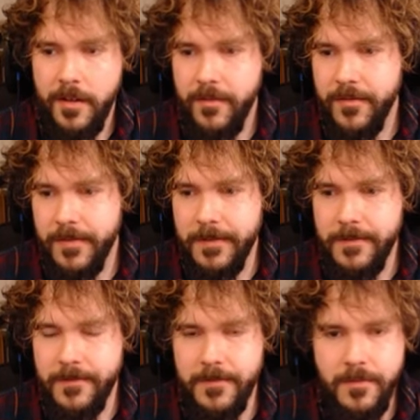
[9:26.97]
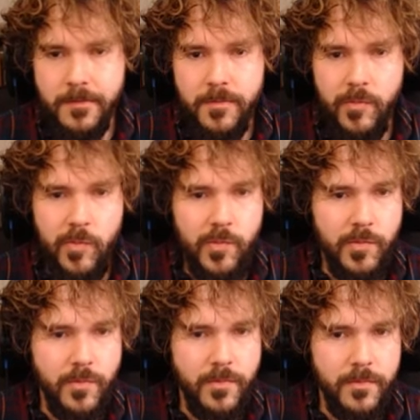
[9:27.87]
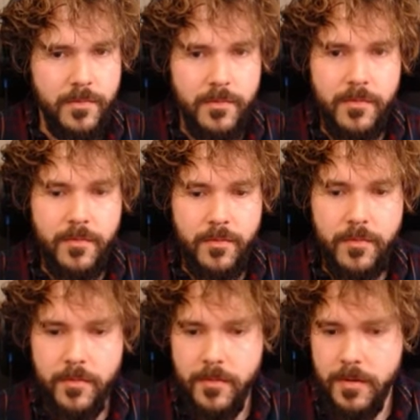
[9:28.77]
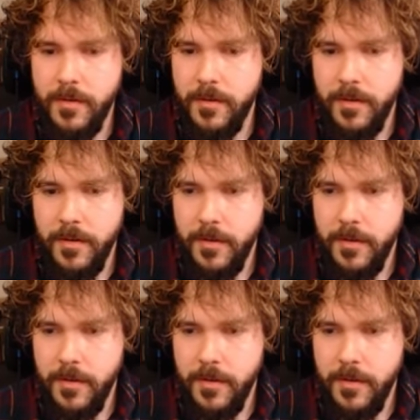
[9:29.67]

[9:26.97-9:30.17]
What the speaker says: Nobody speaks.